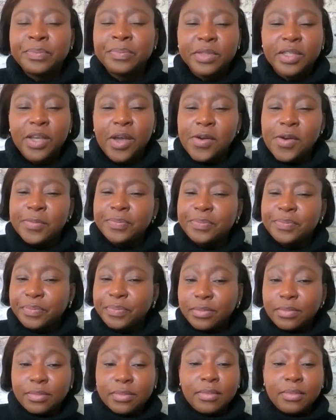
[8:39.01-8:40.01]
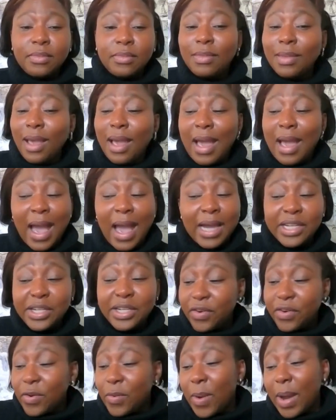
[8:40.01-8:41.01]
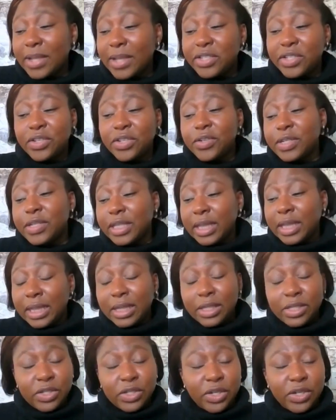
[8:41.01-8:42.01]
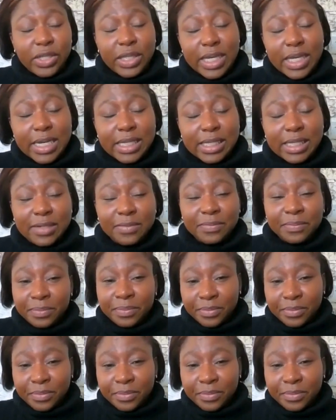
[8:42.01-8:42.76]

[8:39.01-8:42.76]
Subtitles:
So add Uruguay to your list.